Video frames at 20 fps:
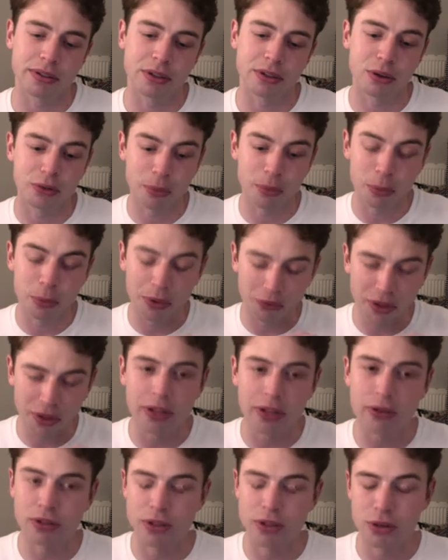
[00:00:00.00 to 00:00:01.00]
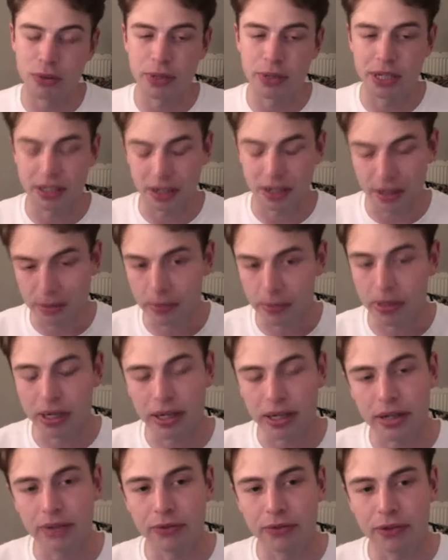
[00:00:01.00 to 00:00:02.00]
so within those 2 weeks, I
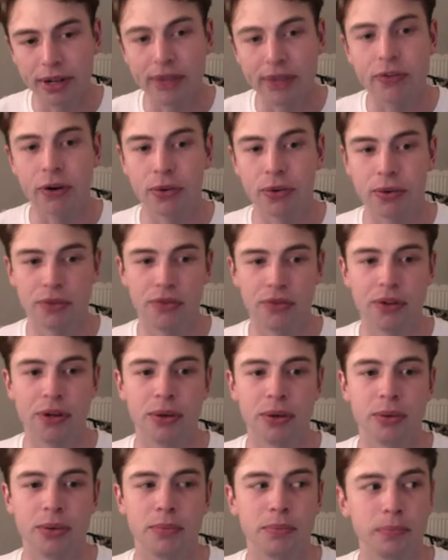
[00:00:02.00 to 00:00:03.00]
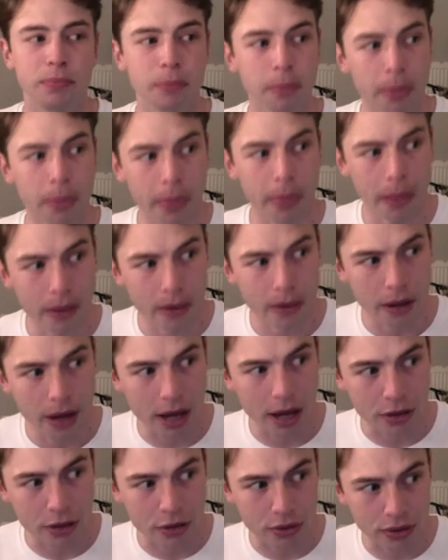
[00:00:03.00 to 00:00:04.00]
completely rewrote the film
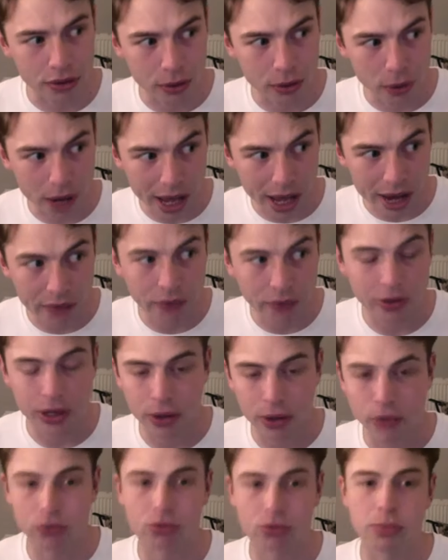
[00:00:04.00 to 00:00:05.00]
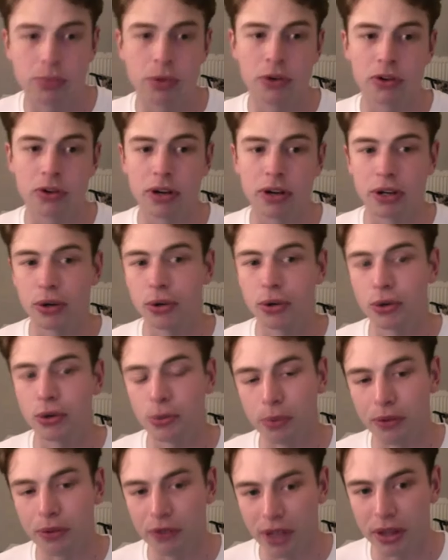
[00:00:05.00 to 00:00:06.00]
and got every contributor I
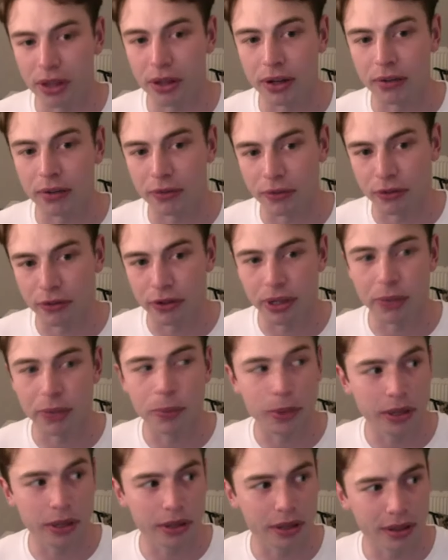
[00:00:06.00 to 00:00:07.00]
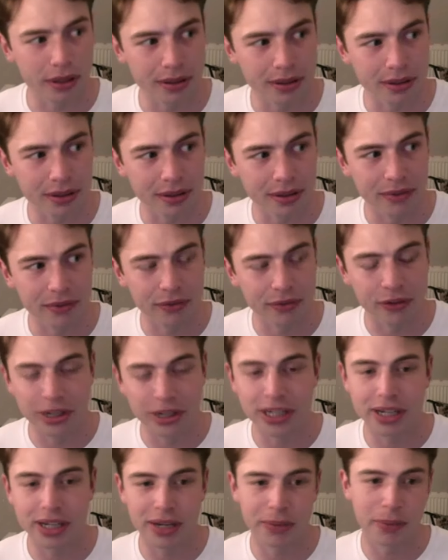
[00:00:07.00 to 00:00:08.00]
could within that
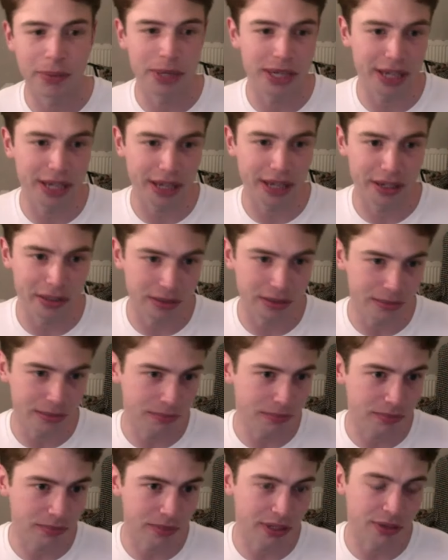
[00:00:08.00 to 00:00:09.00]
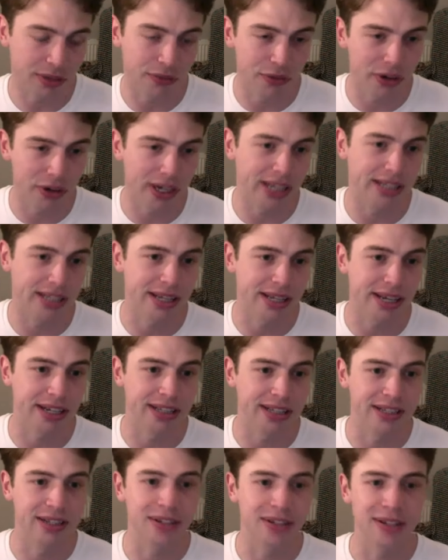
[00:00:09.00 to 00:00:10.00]
three-day weekend, kind of Friday,
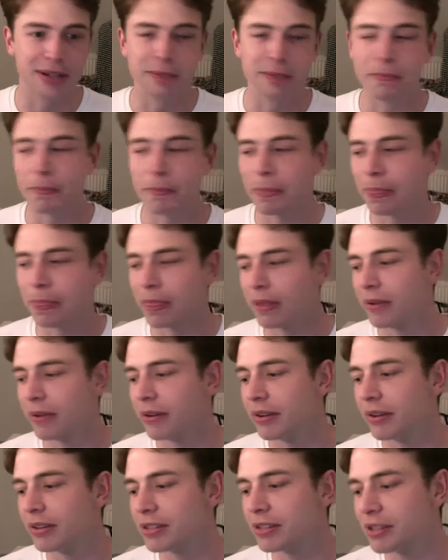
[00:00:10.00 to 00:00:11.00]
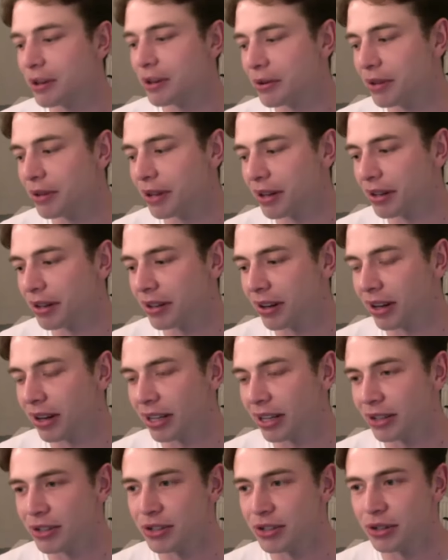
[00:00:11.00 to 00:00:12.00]
Saturday, Sunday, so that I
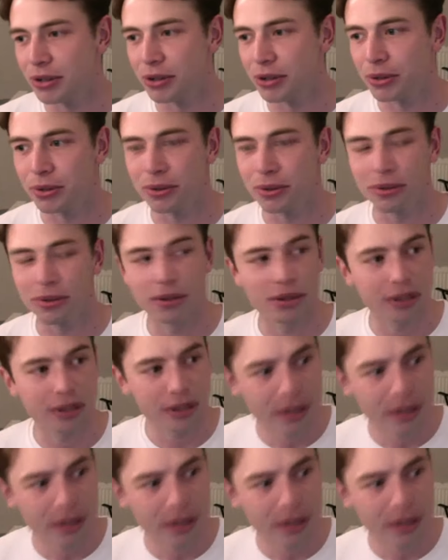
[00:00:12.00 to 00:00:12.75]
could do.